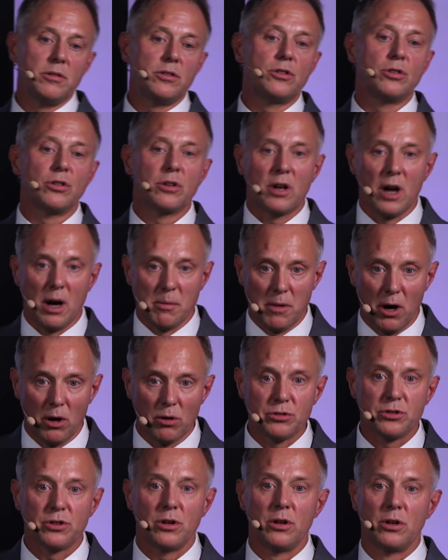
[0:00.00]
to come
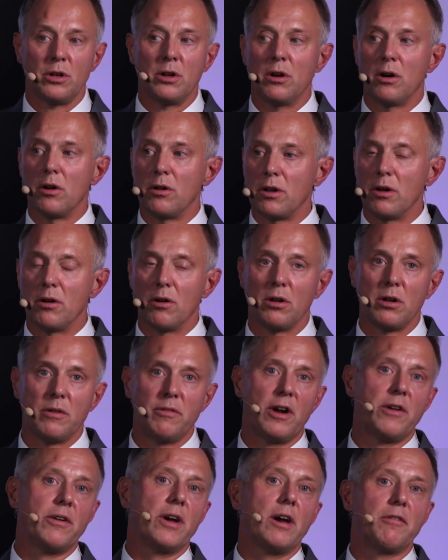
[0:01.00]
out on, on, on a
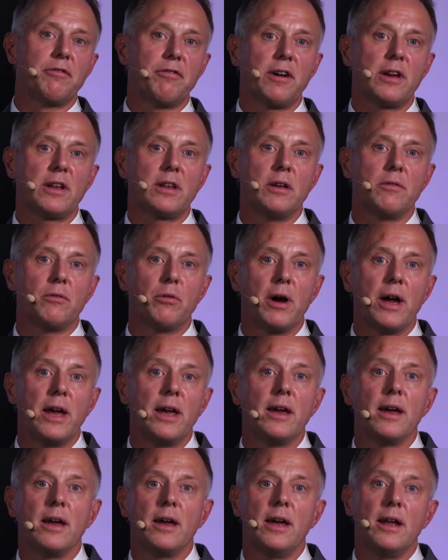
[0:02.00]
very effective
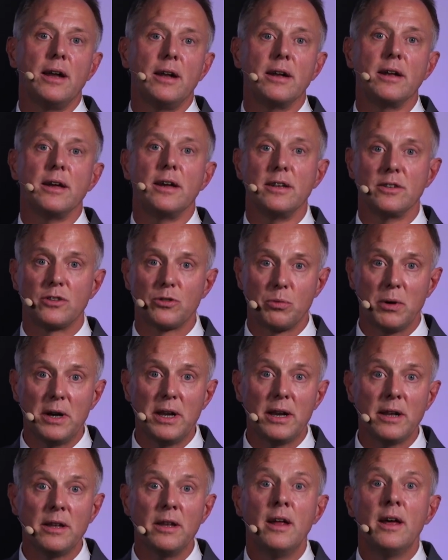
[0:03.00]
way in, in
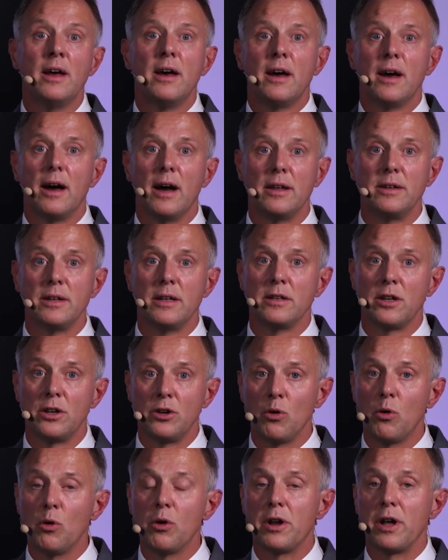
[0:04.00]
Sweden and in the
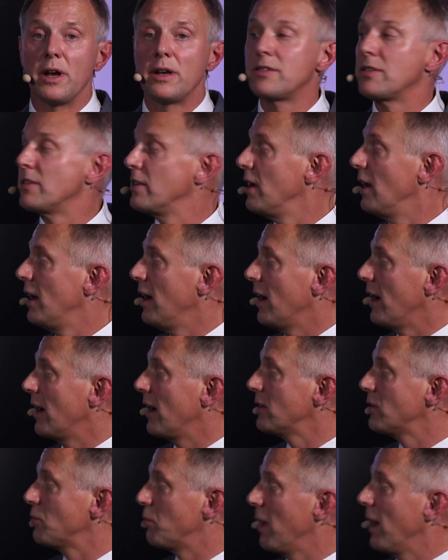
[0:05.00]
Nordics,
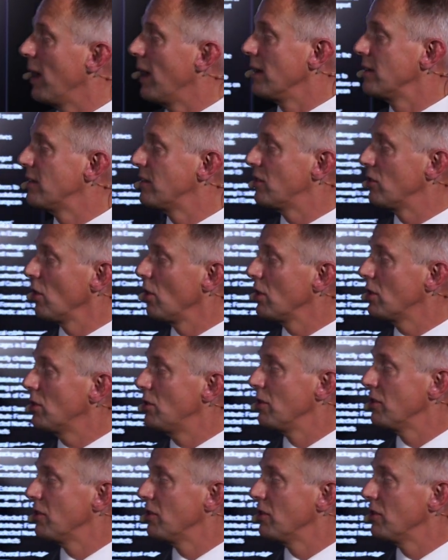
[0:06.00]
as well as start to